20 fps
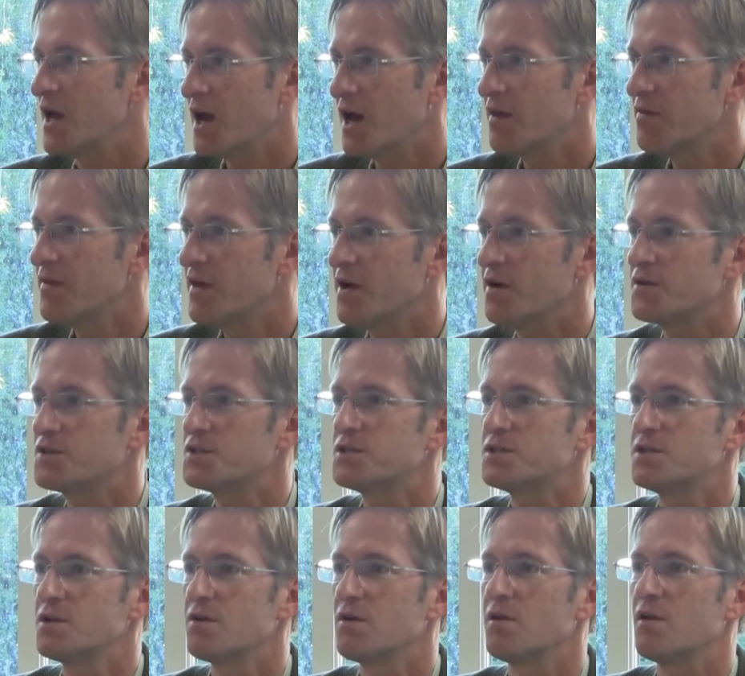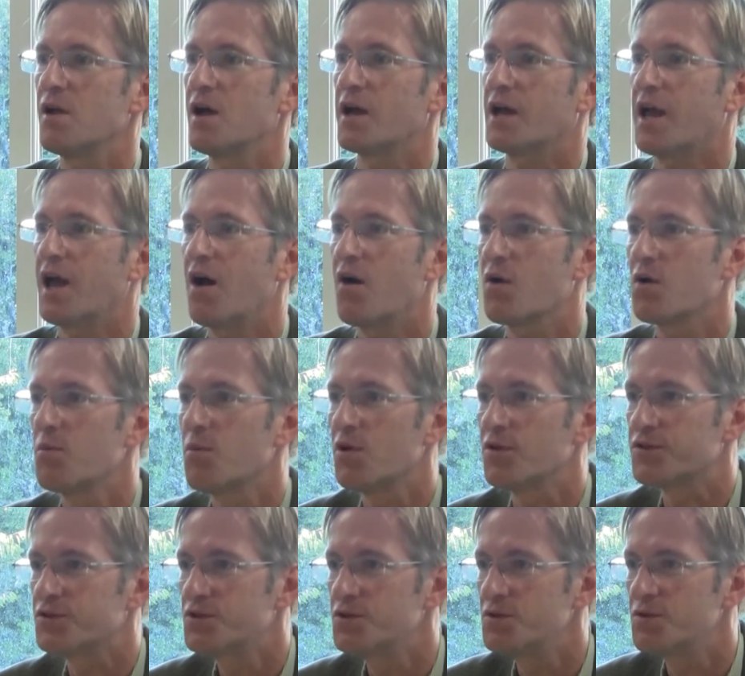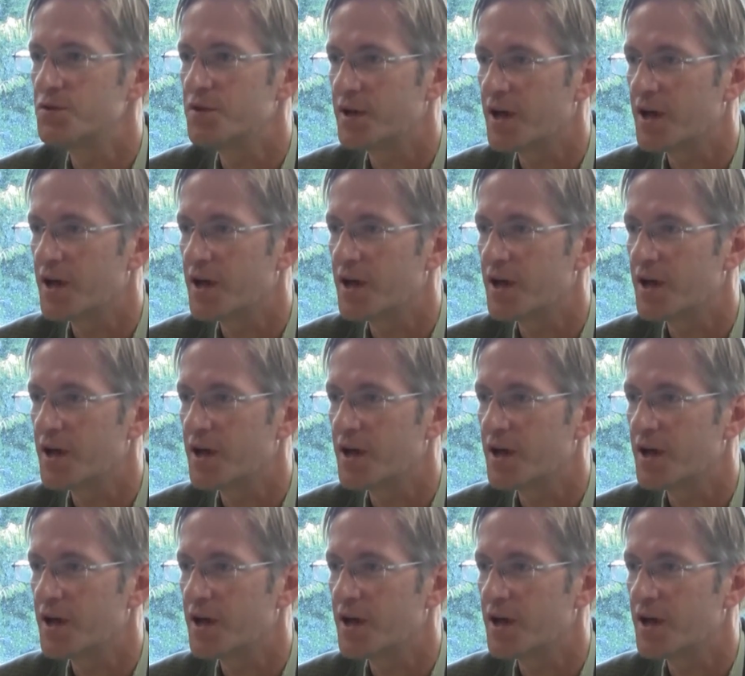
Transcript: and they are still accountable to the